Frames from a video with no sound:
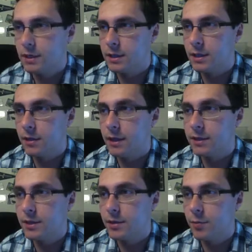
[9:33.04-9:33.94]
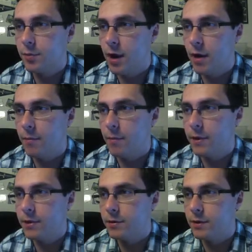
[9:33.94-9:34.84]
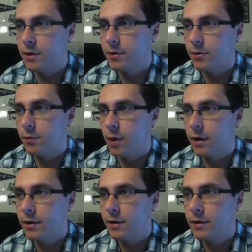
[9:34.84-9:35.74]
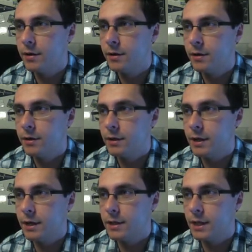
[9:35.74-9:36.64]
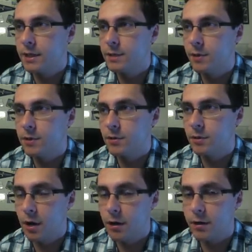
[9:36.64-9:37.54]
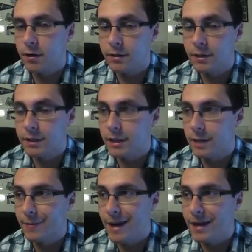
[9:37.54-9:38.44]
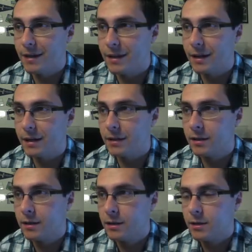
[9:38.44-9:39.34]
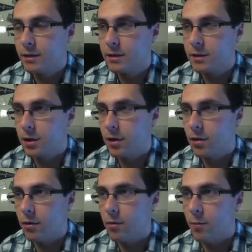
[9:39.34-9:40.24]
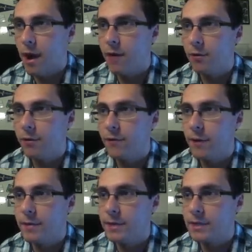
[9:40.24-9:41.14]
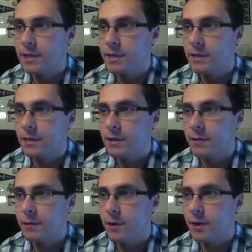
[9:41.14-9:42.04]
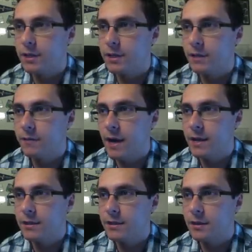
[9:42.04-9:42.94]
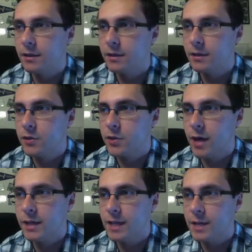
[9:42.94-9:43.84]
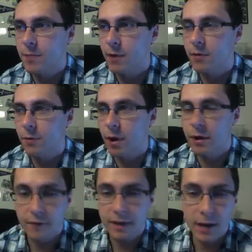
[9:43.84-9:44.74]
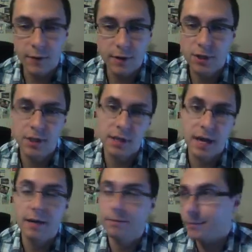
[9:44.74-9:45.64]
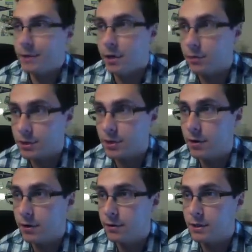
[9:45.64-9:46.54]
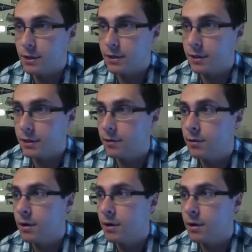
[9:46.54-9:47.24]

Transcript: dig all that dirt, no problem, but when you're under the water, it takes much longer to dig up anything. So my rule of thumb is, if you want to dig faster, try to stay above the water. If you can't reach it, then, just go under. There's nothing you can do.